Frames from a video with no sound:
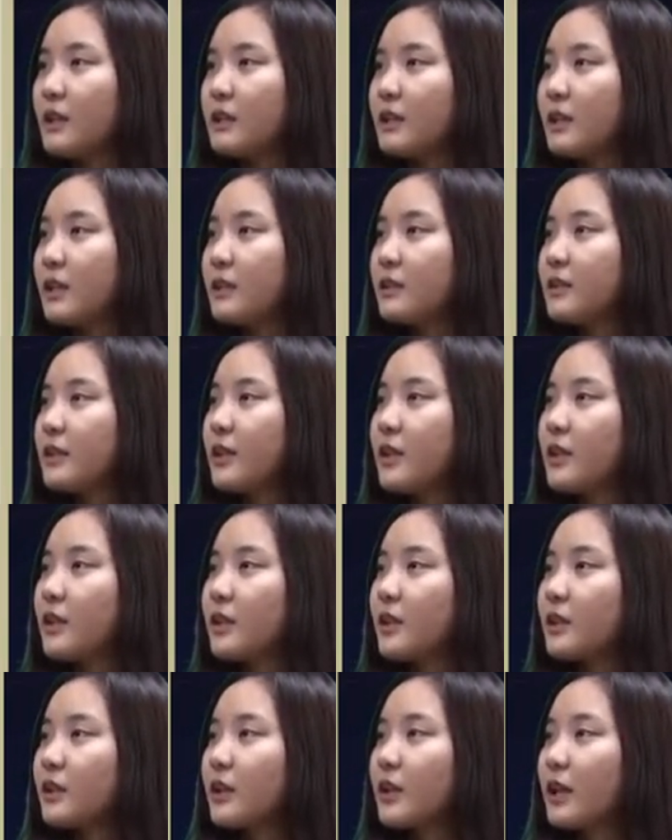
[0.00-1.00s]
Then
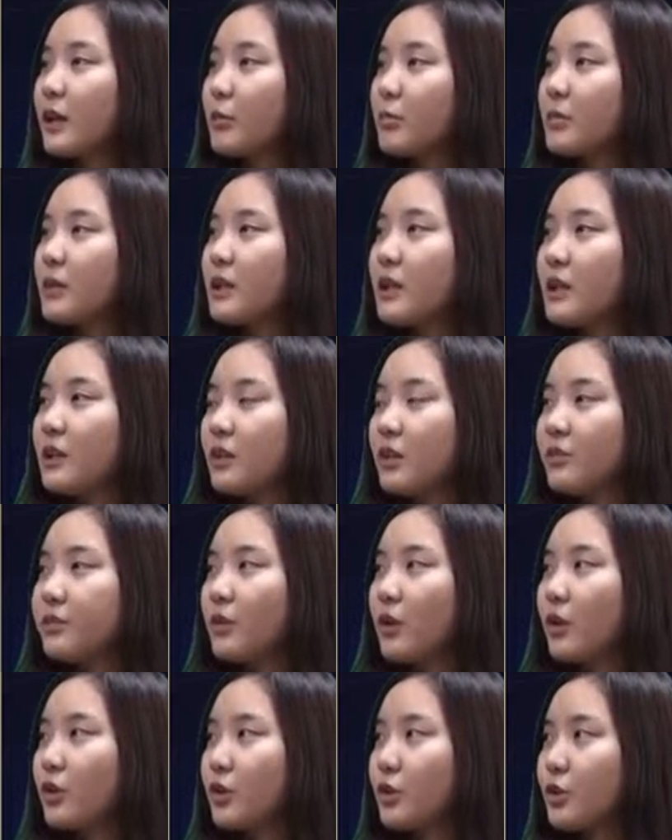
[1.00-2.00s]
there can be enough
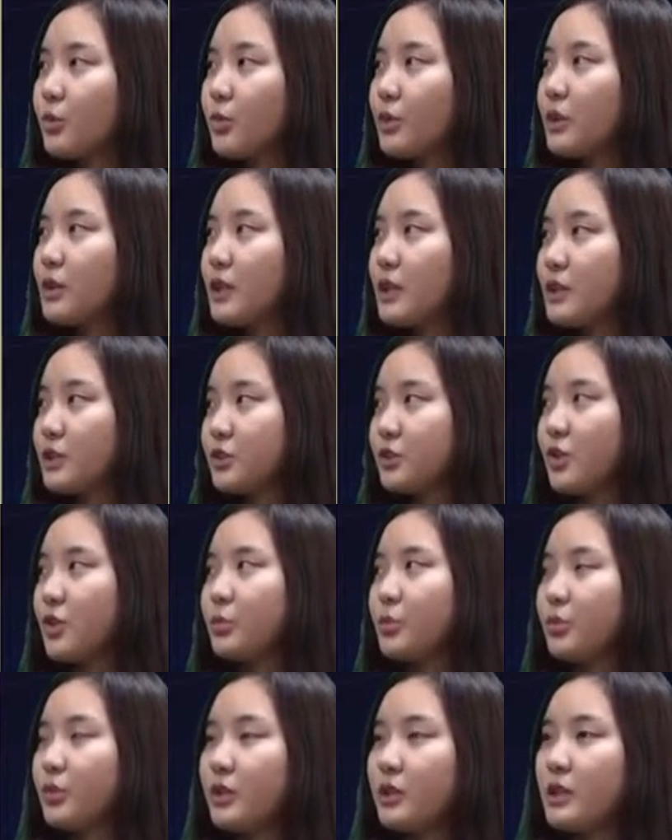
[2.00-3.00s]
accumulation
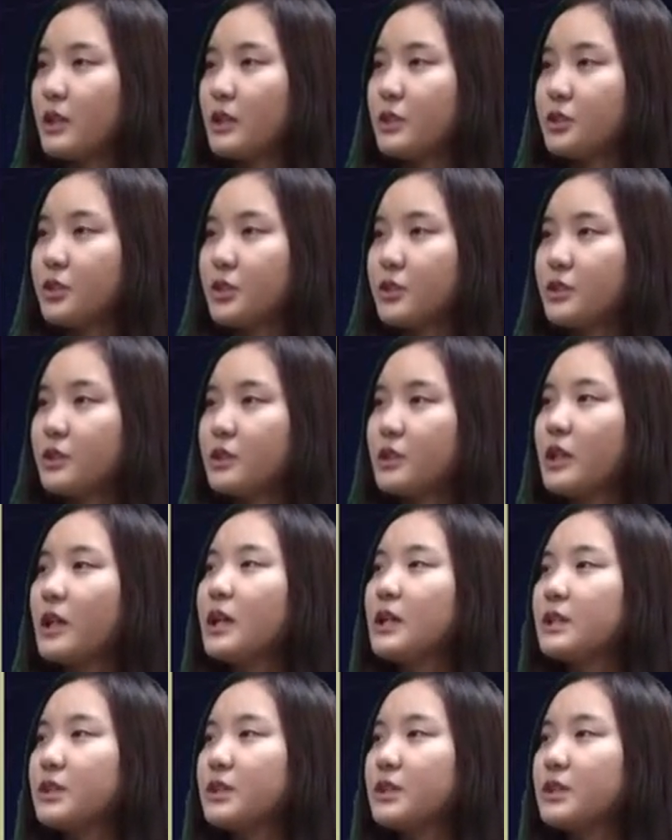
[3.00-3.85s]
of mutations